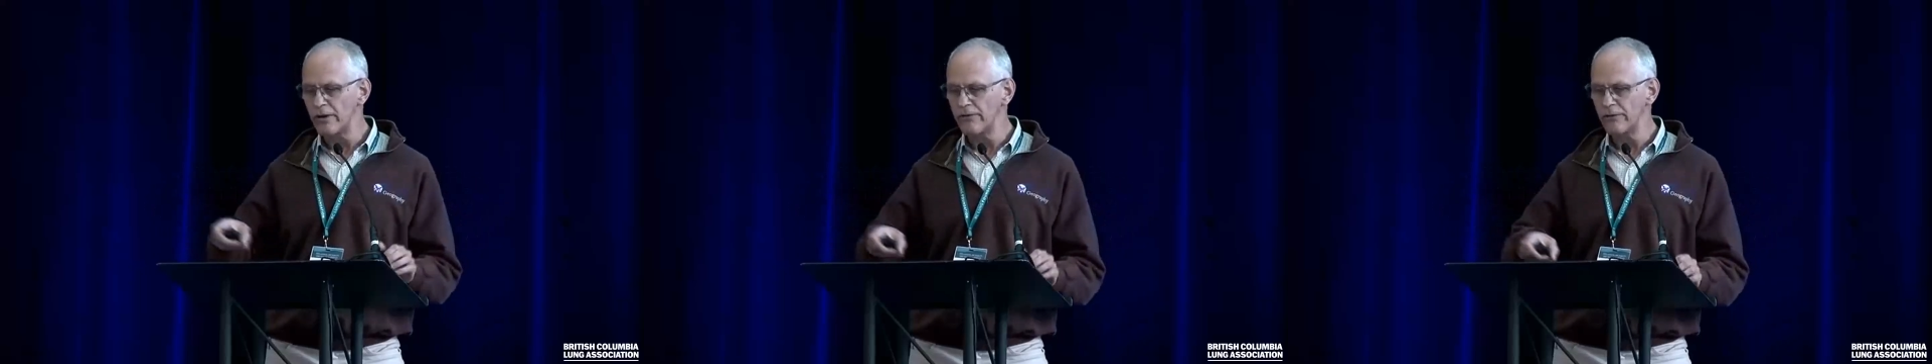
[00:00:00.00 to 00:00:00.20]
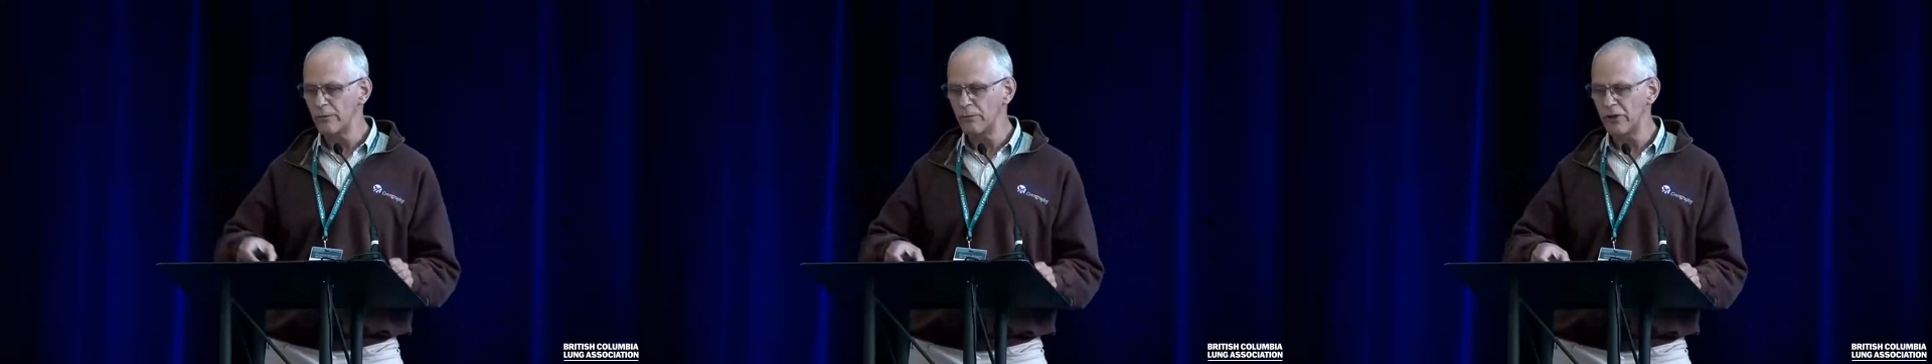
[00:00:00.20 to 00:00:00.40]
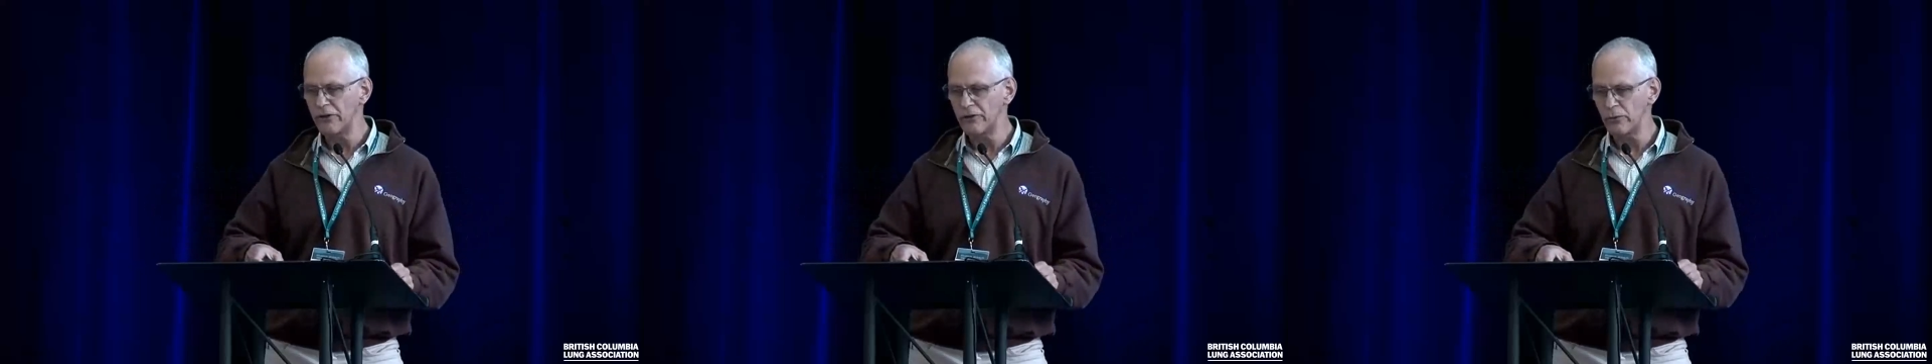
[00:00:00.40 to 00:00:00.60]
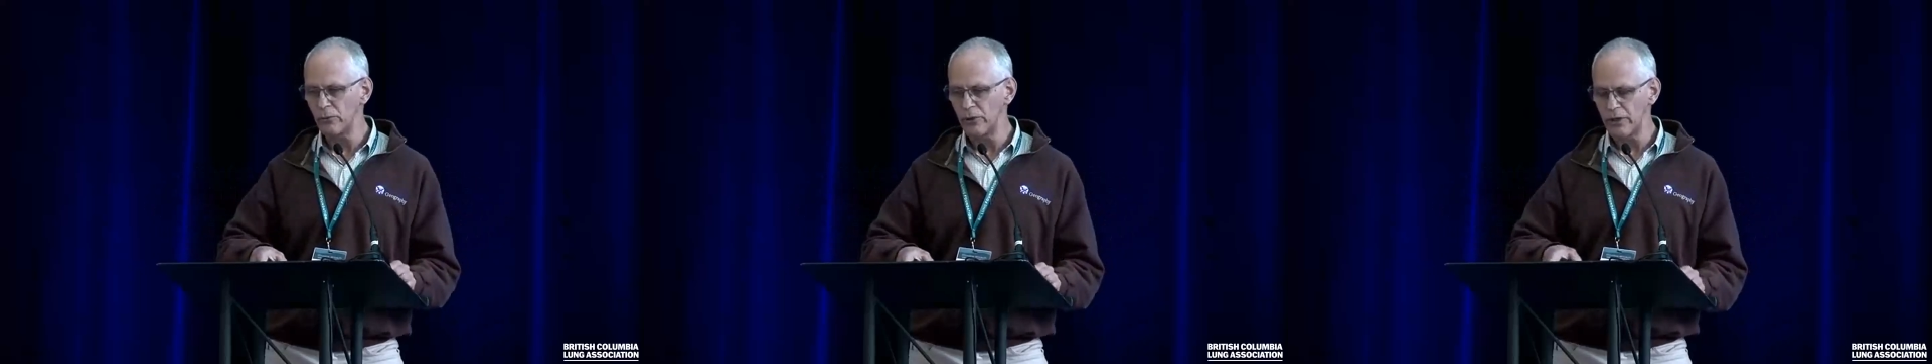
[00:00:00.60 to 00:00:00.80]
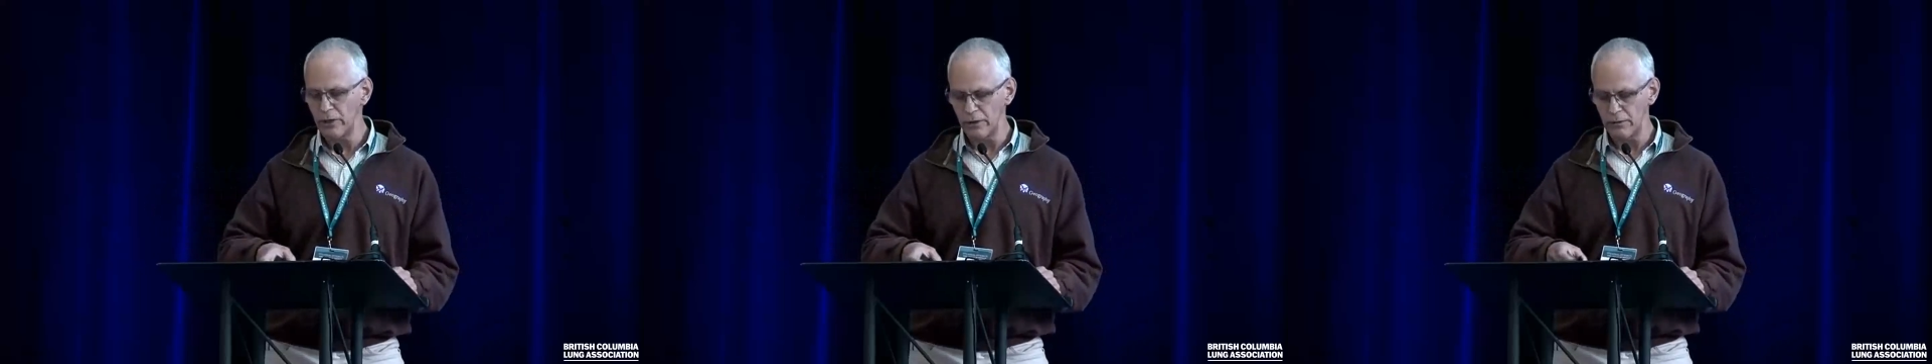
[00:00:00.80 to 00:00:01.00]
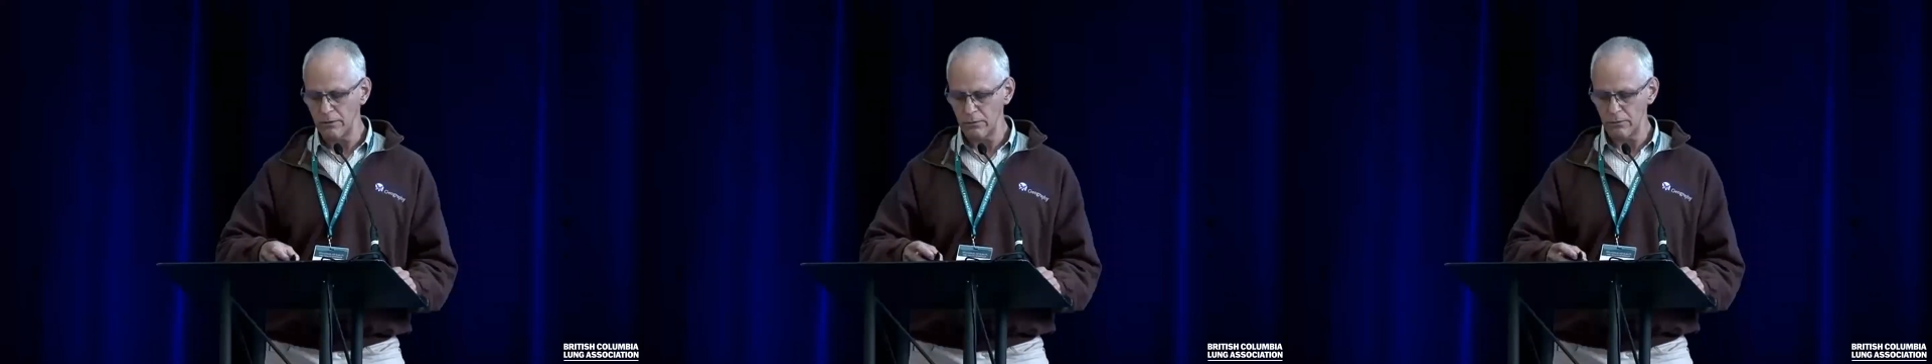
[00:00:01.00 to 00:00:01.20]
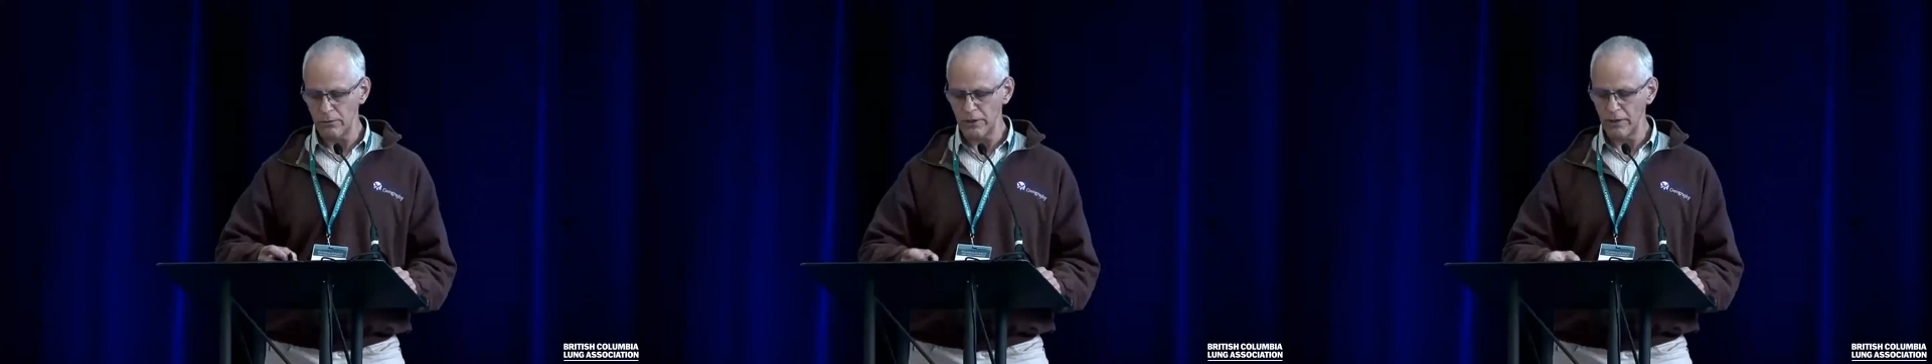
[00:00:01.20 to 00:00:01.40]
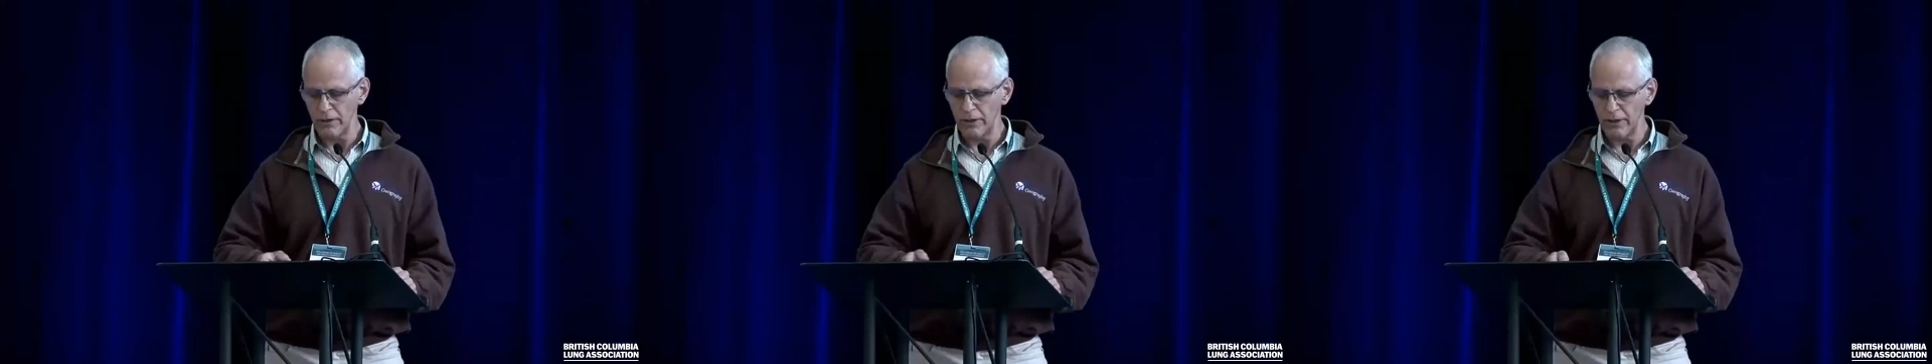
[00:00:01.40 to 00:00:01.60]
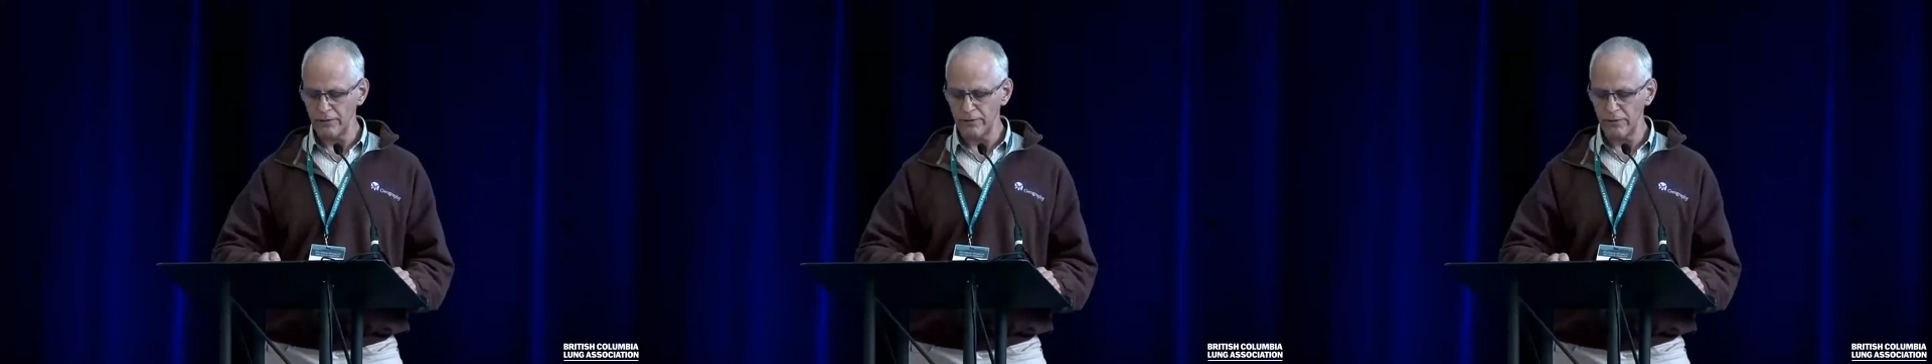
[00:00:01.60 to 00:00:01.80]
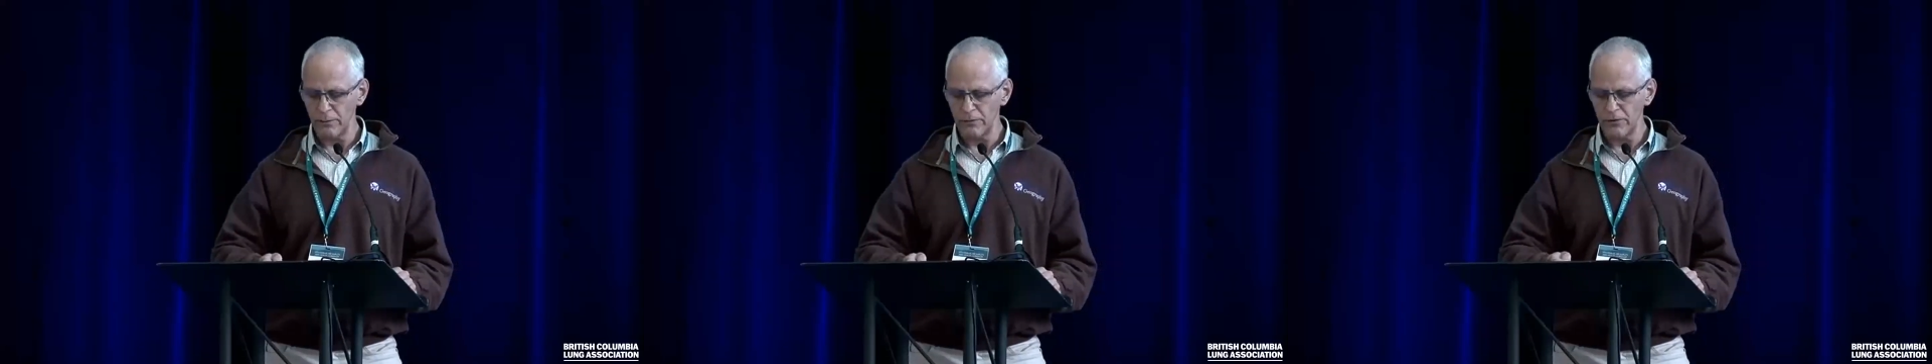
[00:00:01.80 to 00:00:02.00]
information we can
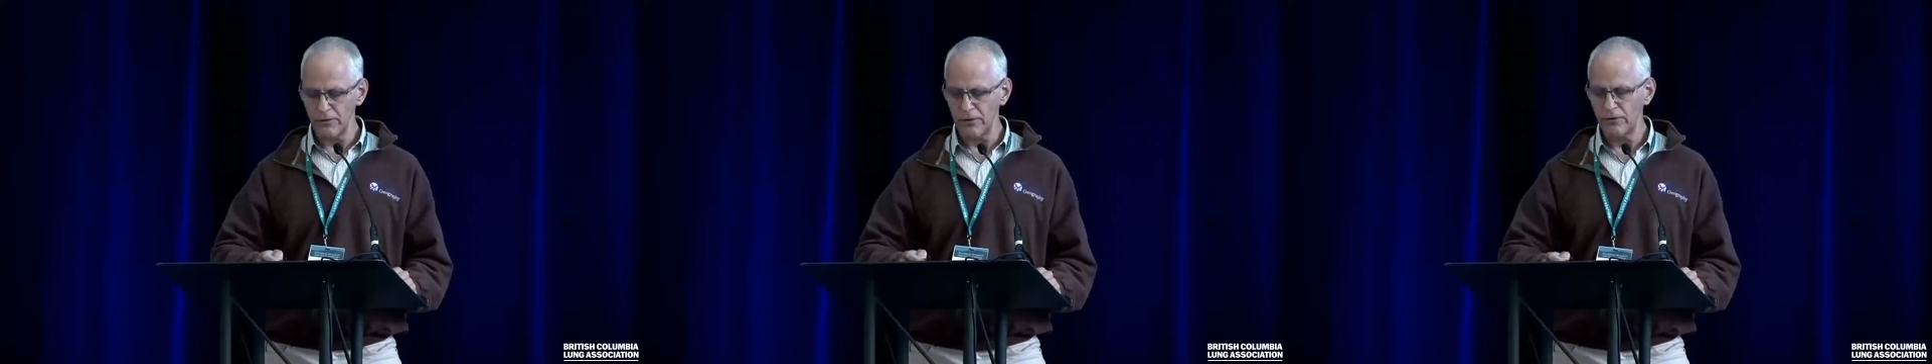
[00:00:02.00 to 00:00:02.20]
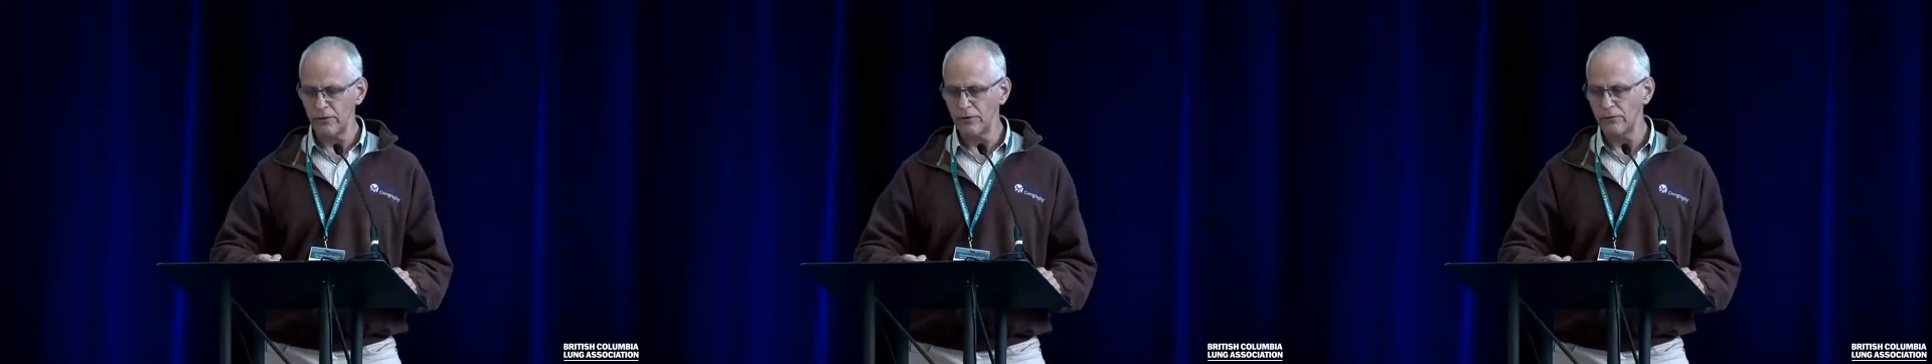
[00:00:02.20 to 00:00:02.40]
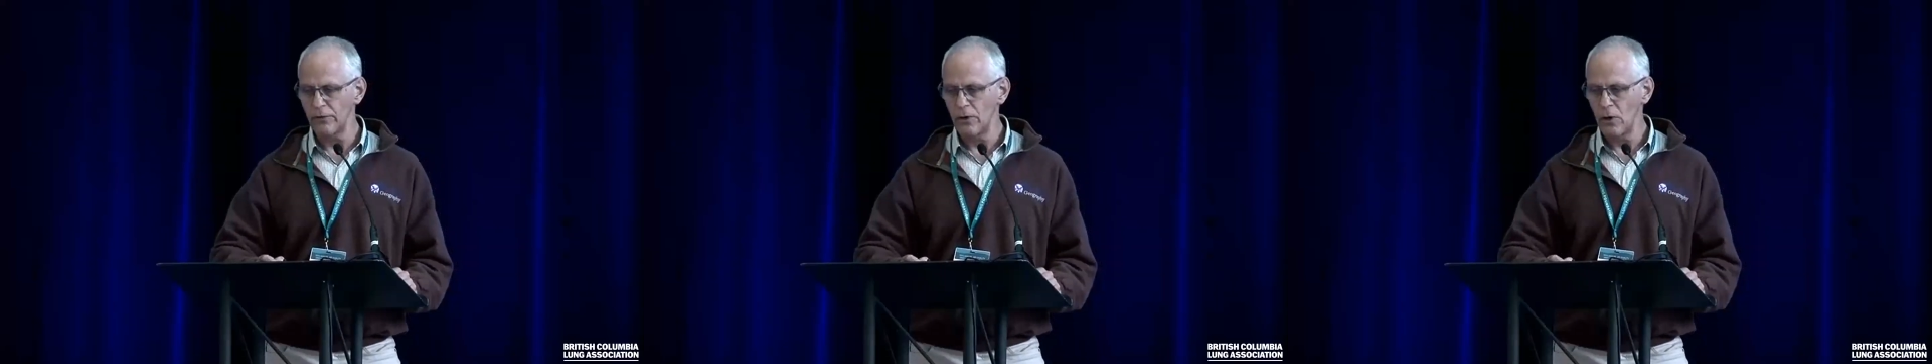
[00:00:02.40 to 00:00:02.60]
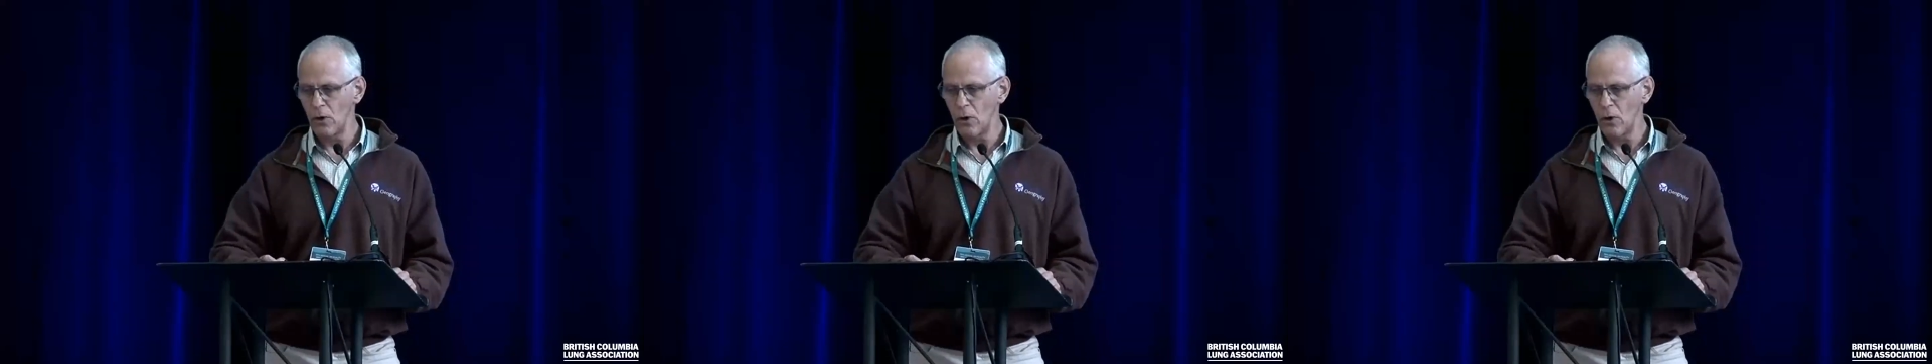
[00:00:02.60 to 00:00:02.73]
get some sense of